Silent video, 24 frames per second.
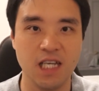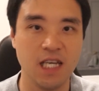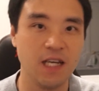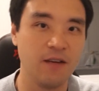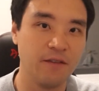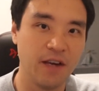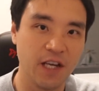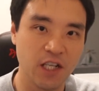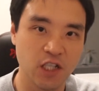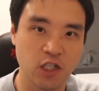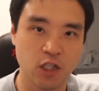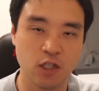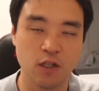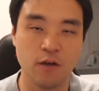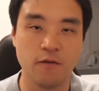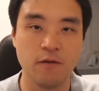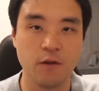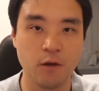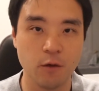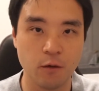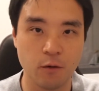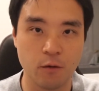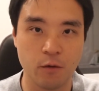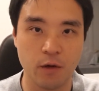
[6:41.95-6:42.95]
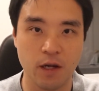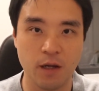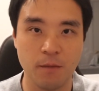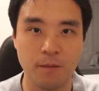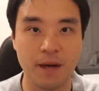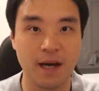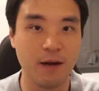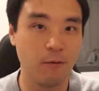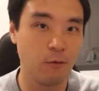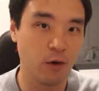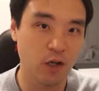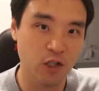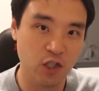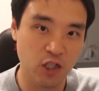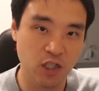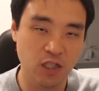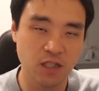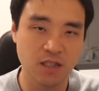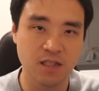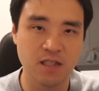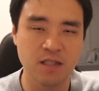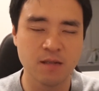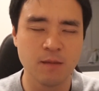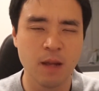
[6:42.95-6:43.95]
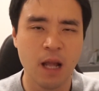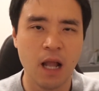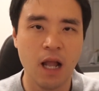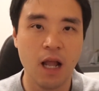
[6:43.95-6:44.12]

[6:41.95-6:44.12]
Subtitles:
invasion of Ukraine by Russians,